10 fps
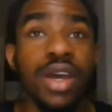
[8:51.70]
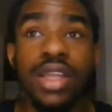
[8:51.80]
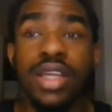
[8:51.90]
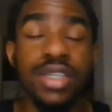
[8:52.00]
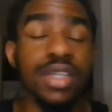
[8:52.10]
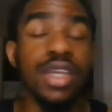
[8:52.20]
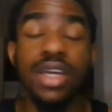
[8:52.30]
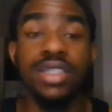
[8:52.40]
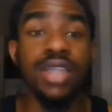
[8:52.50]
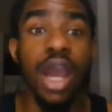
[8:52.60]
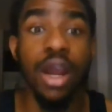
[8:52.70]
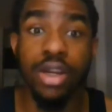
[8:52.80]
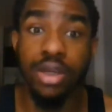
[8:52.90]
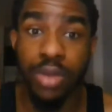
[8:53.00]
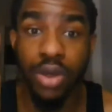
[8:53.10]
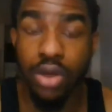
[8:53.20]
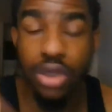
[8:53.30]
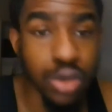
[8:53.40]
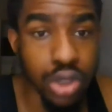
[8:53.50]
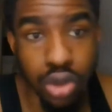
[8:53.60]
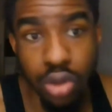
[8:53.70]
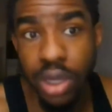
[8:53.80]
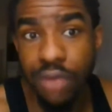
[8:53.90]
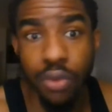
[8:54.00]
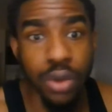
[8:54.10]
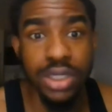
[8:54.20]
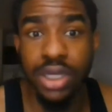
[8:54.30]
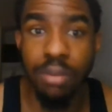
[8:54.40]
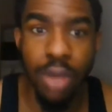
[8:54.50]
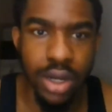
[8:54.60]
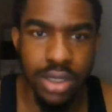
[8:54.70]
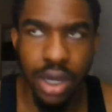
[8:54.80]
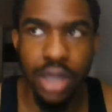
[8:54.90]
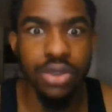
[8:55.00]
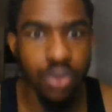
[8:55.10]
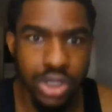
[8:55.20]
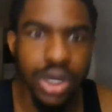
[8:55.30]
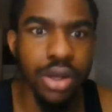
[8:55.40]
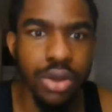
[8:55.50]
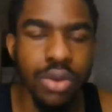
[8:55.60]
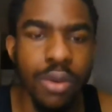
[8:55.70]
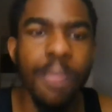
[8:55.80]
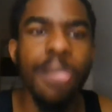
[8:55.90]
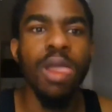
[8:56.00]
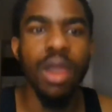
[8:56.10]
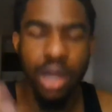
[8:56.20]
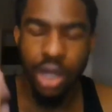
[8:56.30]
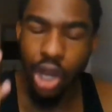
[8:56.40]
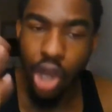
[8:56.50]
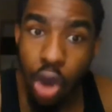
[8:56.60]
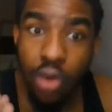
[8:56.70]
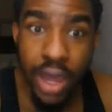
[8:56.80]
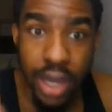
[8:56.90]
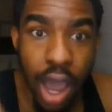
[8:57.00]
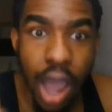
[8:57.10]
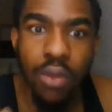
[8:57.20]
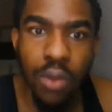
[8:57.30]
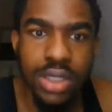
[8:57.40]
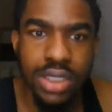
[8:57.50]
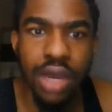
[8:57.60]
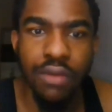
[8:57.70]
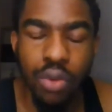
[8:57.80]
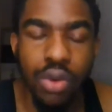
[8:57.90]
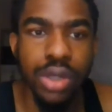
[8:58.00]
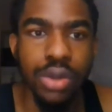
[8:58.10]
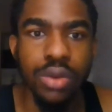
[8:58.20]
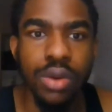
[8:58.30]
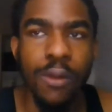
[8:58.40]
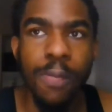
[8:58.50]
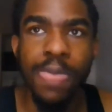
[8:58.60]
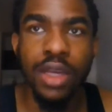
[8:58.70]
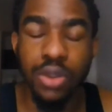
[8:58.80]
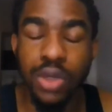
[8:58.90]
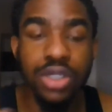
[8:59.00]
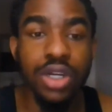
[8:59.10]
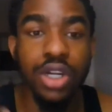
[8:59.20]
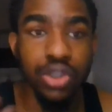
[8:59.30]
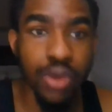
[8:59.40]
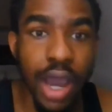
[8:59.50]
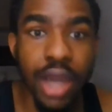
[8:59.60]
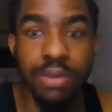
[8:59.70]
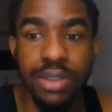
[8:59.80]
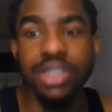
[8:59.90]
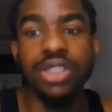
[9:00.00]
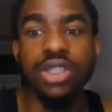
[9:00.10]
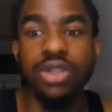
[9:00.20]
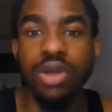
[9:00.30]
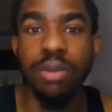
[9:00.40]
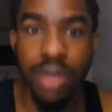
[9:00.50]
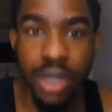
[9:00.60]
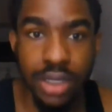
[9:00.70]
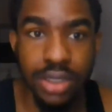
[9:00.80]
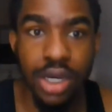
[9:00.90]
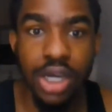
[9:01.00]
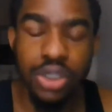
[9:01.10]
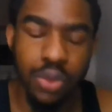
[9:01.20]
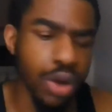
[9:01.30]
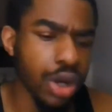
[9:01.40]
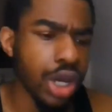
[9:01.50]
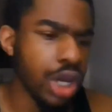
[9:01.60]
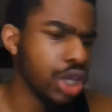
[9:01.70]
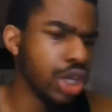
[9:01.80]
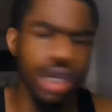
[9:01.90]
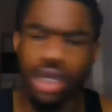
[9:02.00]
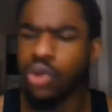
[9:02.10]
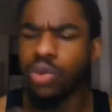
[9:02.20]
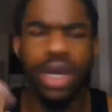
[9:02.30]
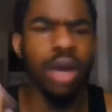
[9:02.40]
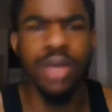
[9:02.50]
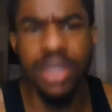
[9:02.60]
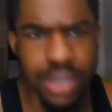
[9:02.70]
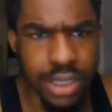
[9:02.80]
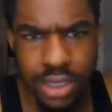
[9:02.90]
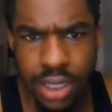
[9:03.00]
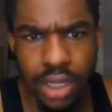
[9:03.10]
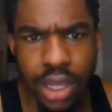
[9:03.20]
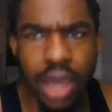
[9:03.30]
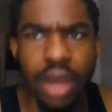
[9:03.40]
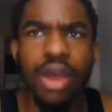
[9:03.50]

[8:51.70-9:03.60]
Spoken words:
desire to be on YouTube and for it to get monetized, which I do, know that God wants that for you. So he's going to try to position you in a place to where you become consistent in that,